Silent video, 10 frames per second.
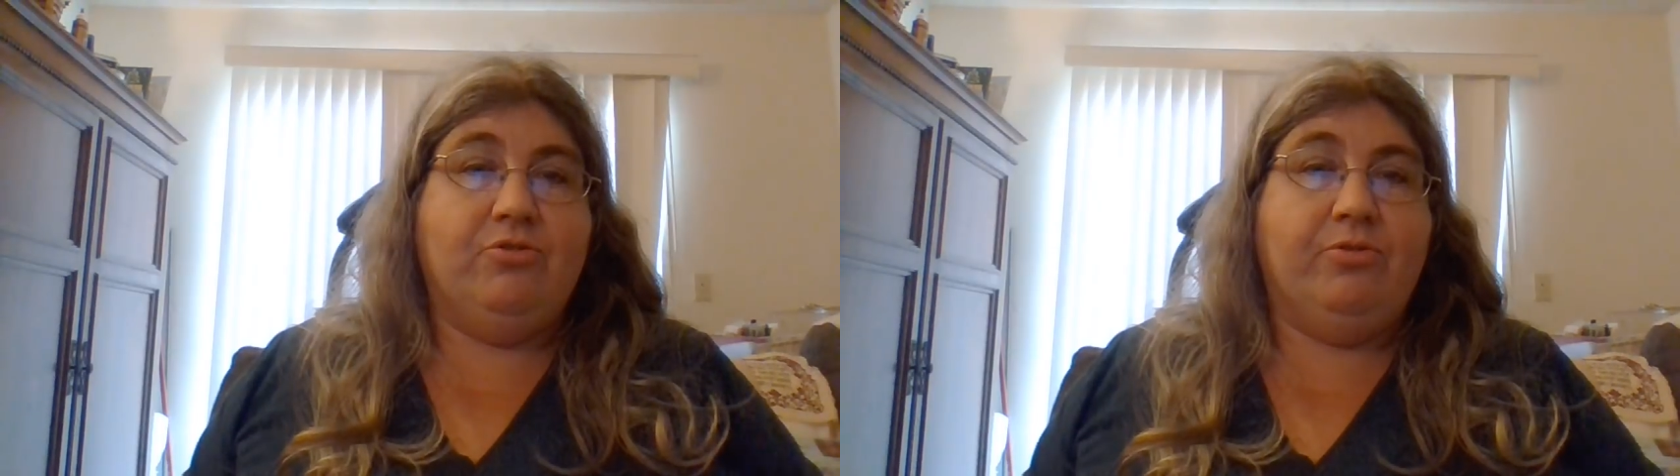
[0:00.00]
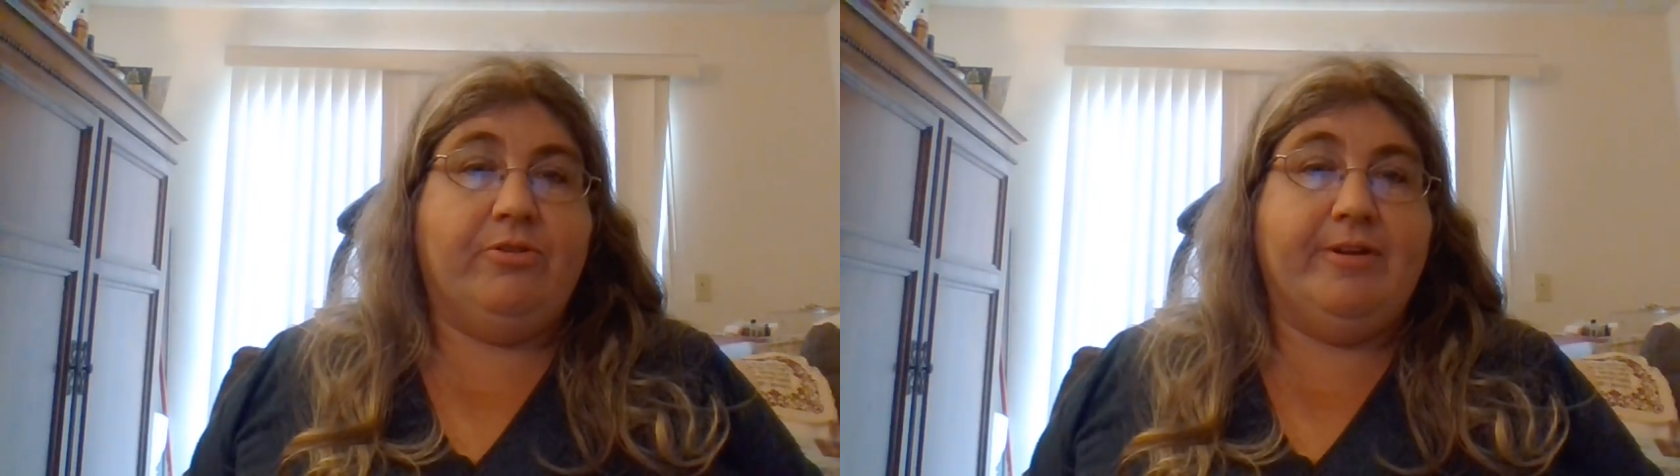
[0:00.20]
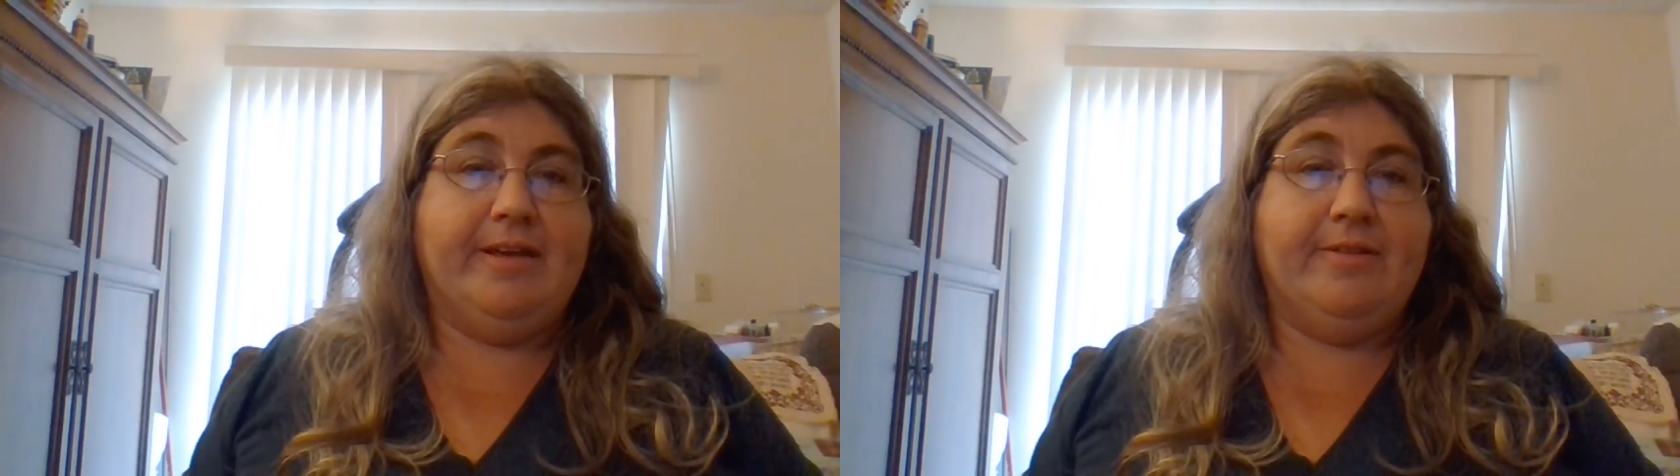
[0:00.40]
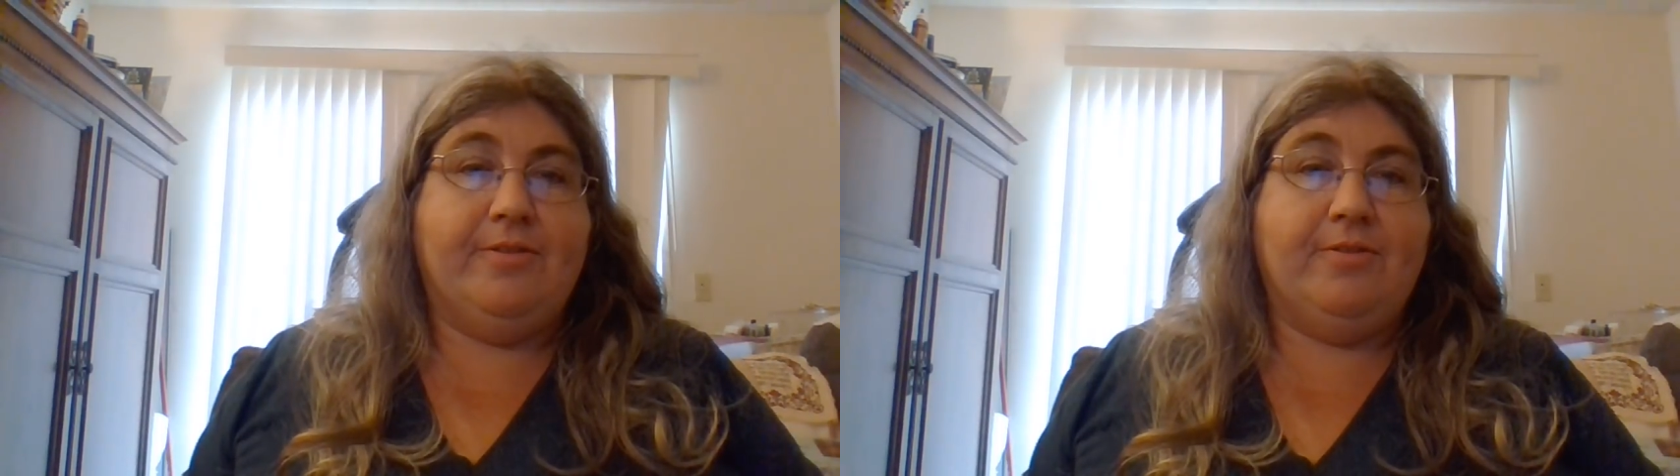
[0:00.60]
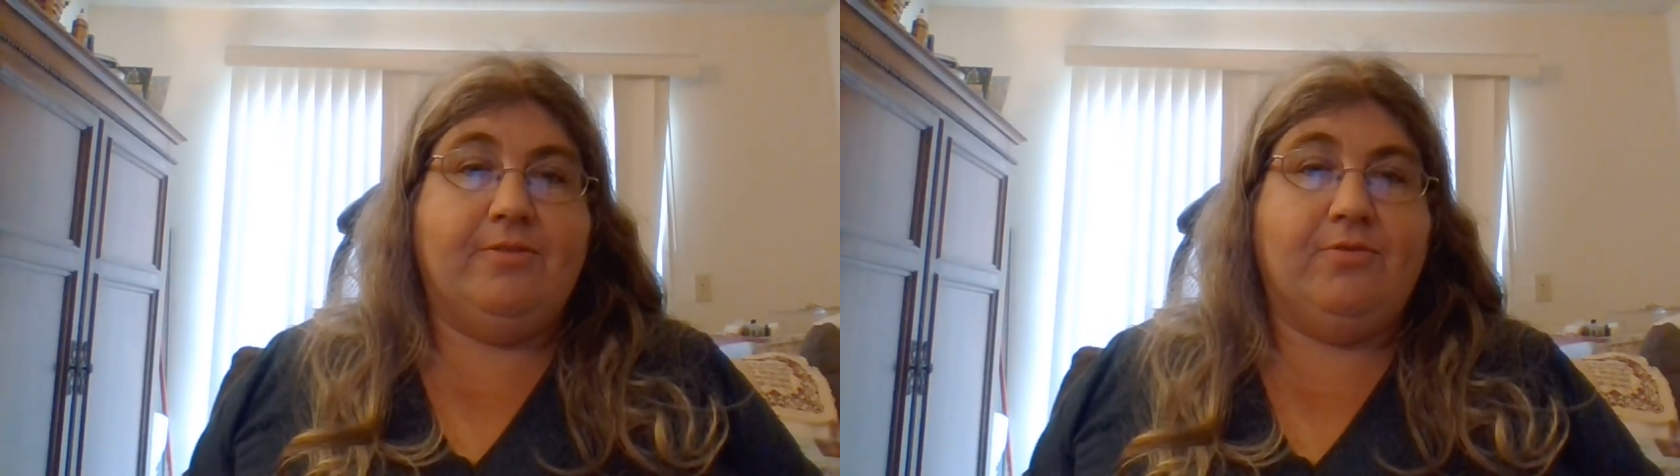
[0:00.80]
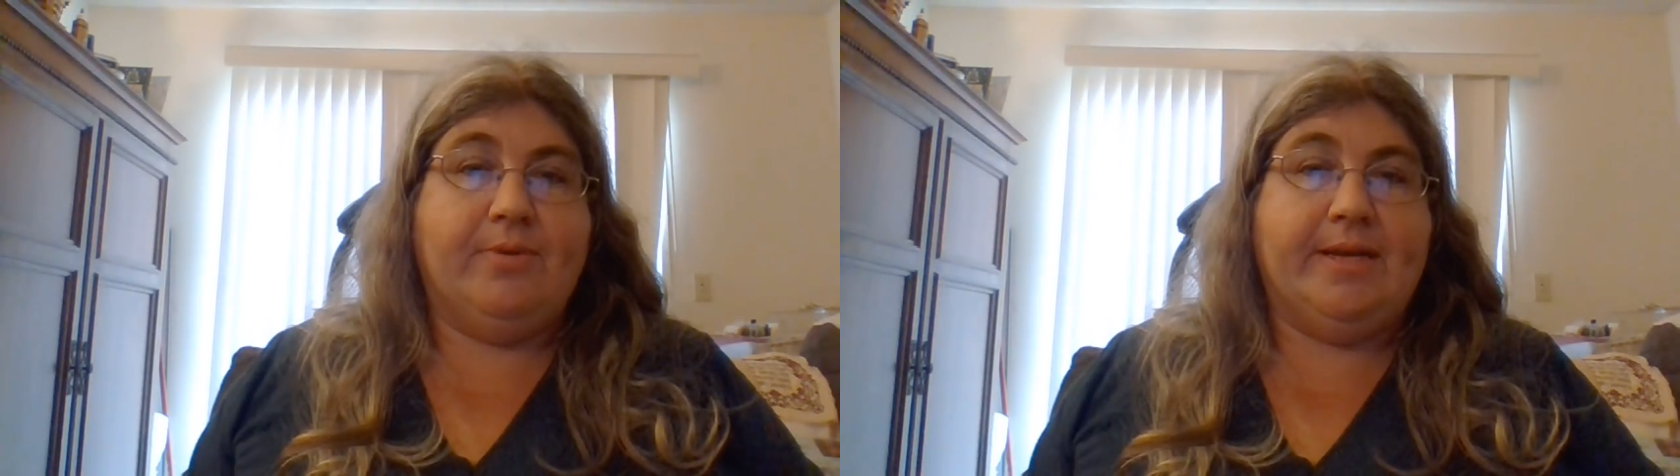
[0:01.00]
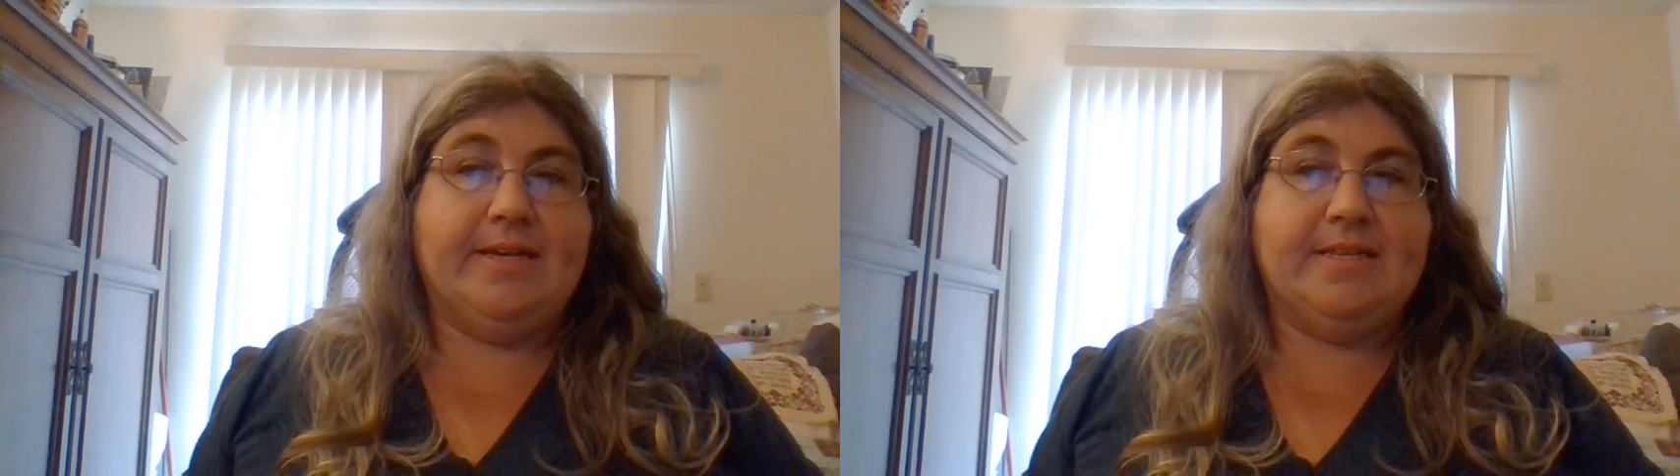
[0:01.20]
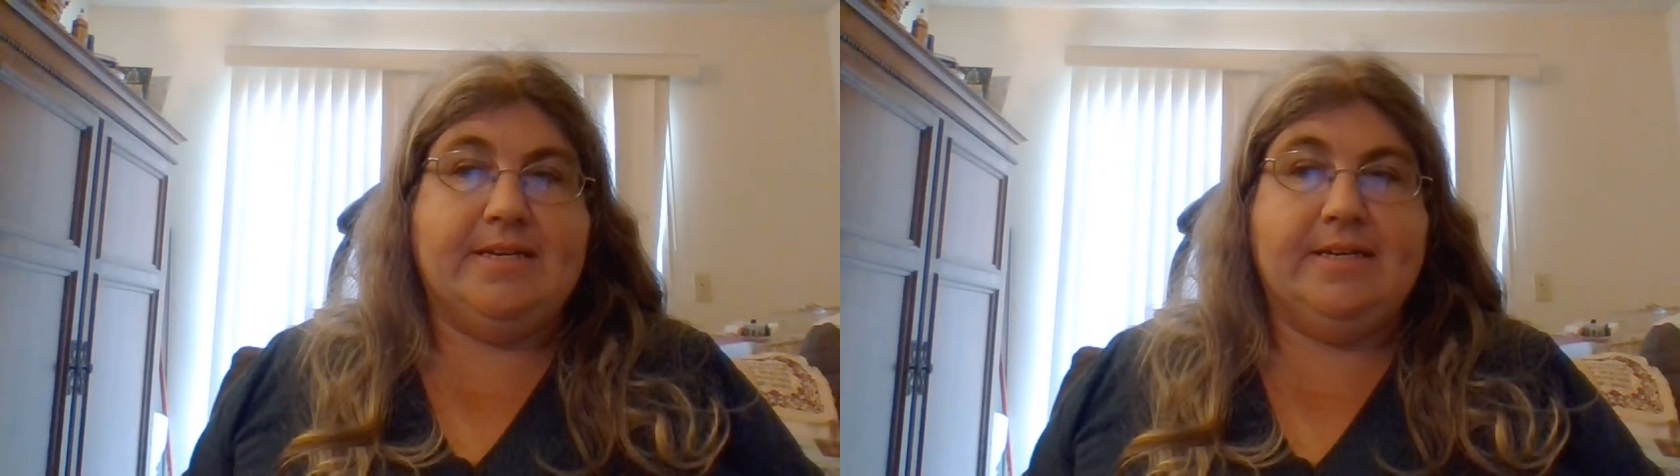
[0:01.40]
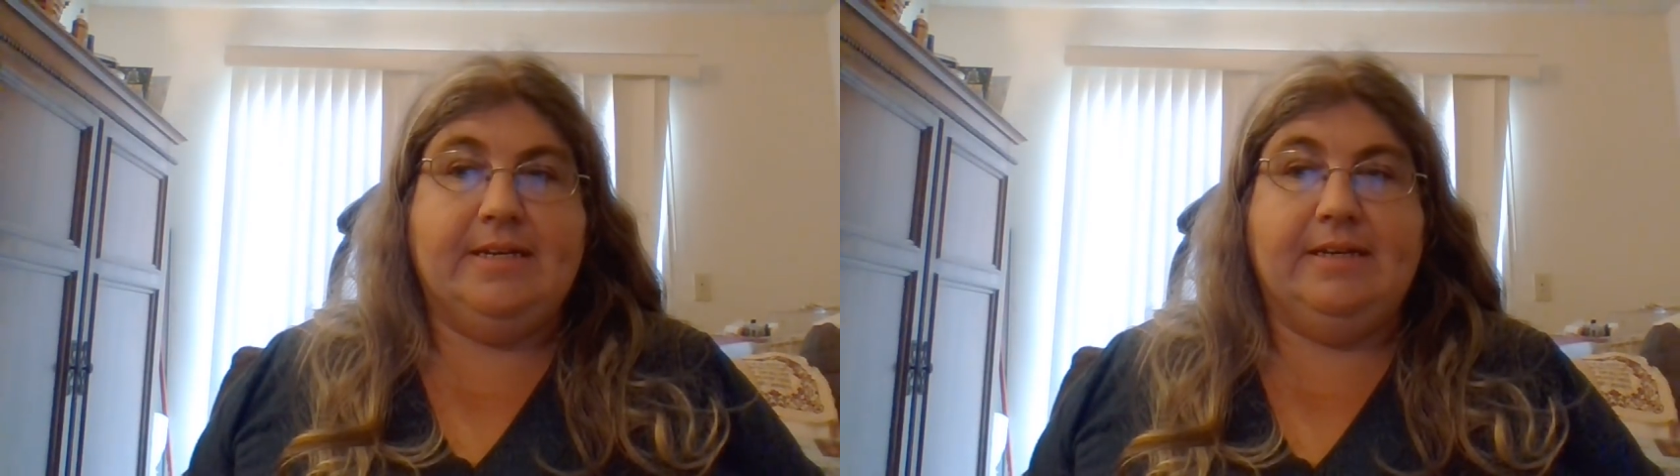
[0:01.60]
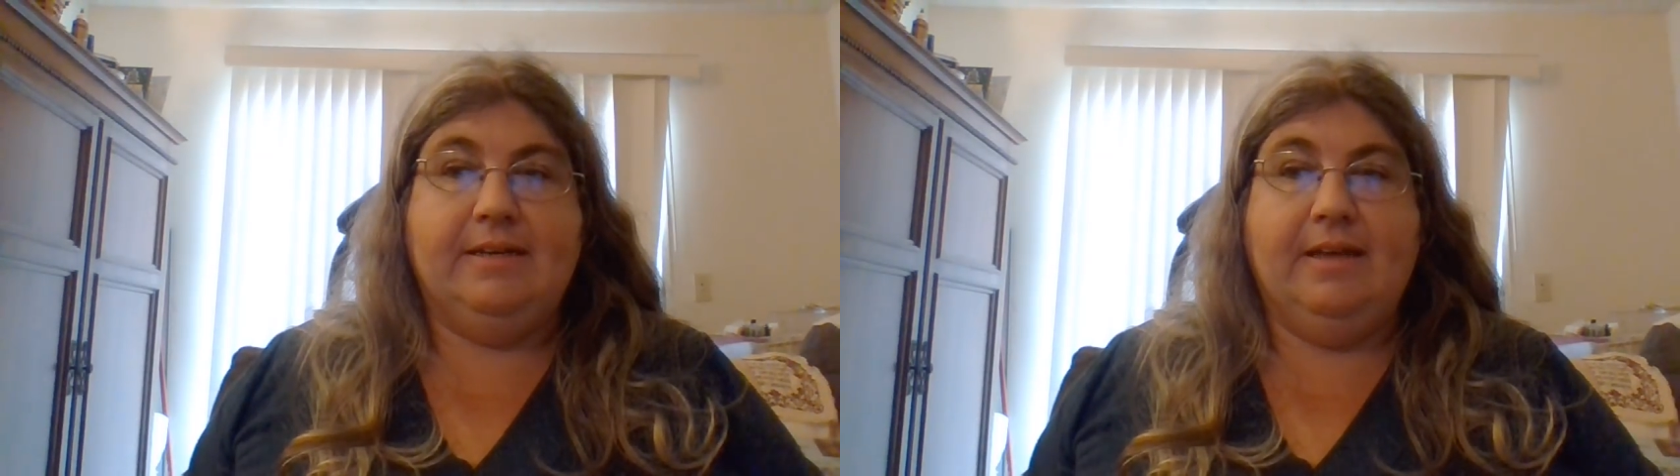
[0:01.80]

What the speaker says: June 30th, 2018,